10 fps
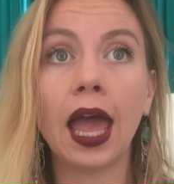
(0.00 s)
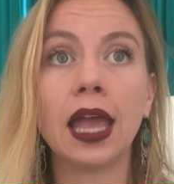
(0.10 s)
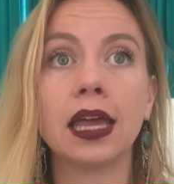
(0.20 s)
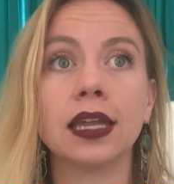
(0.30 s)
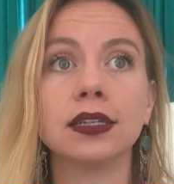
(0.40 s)

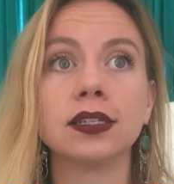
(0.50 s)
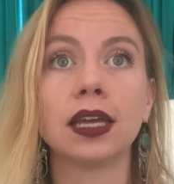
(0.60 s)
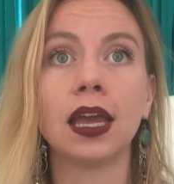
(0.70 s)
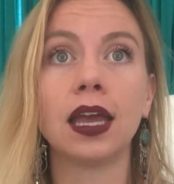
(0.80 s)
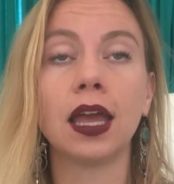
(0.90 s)
And
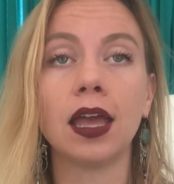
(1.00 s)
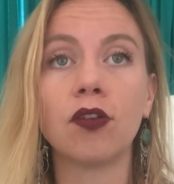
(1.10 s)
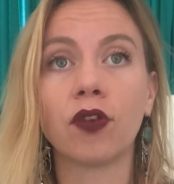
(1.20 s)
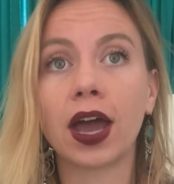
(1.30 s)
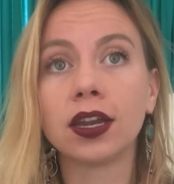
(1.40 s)

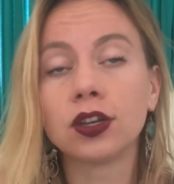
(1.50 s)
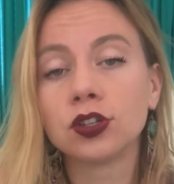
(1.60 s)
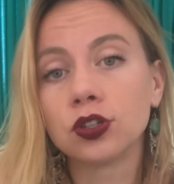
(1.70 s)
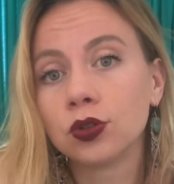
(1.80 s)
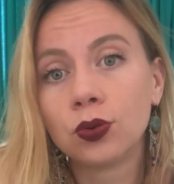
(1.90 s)
if I
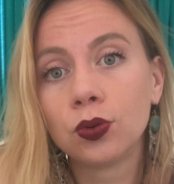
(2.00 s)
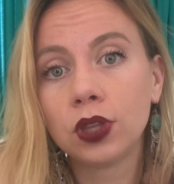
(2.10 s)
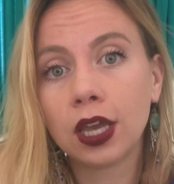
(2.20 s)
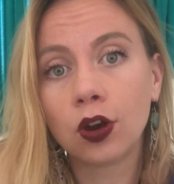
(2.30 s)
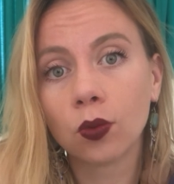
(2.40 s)
didn't do
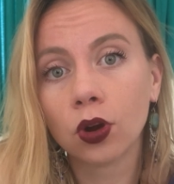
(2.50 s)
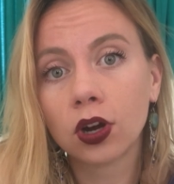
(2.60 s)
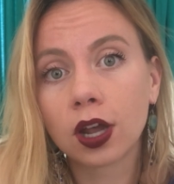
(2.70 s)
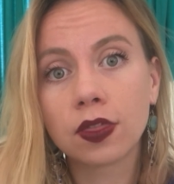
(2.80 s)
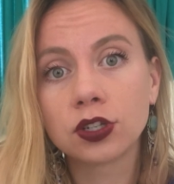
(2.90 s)
the inner
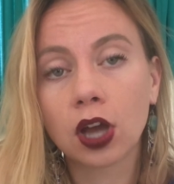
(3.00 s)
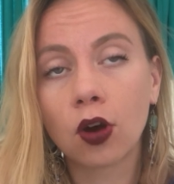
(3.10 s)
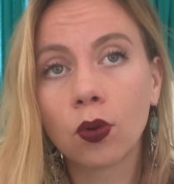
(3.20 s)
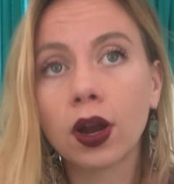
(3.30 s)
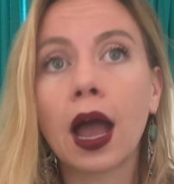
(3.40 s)
work and the
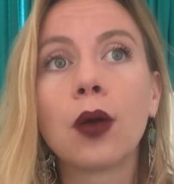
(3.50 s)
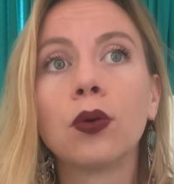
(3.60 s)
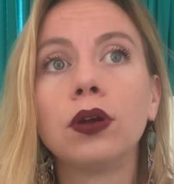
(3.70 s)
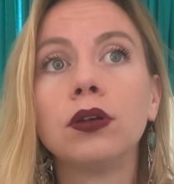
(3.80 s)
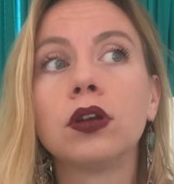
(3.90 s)
shadow work, I
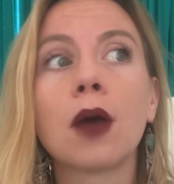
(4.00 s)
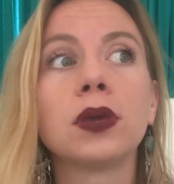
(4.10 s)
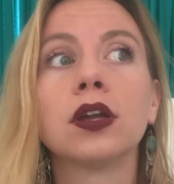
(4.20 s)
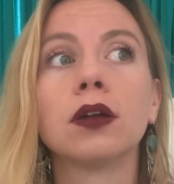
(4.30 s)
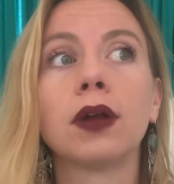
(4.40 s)
would not
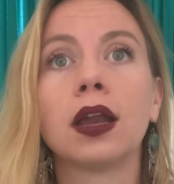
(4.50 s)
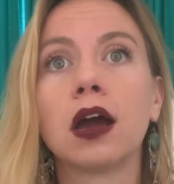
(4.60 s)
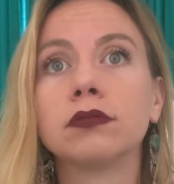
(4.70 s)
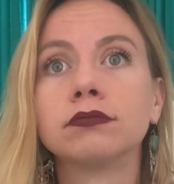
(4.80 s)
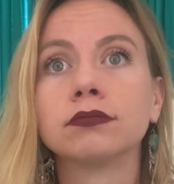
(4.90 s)
be here right now.